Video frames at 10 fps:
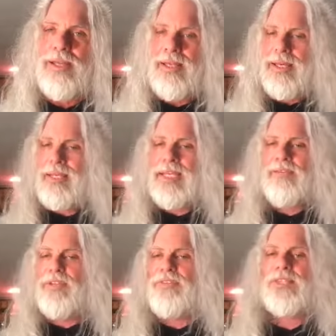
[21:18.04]
And
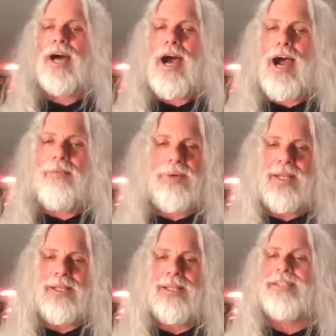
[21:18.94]
even if it's a
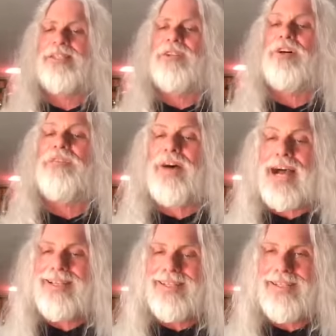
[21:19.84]
hybrid, it's still
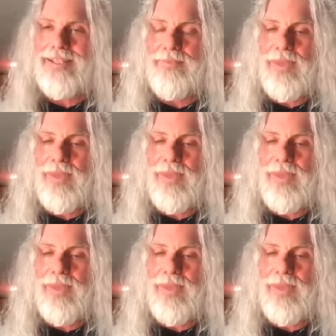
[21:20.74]
fascist.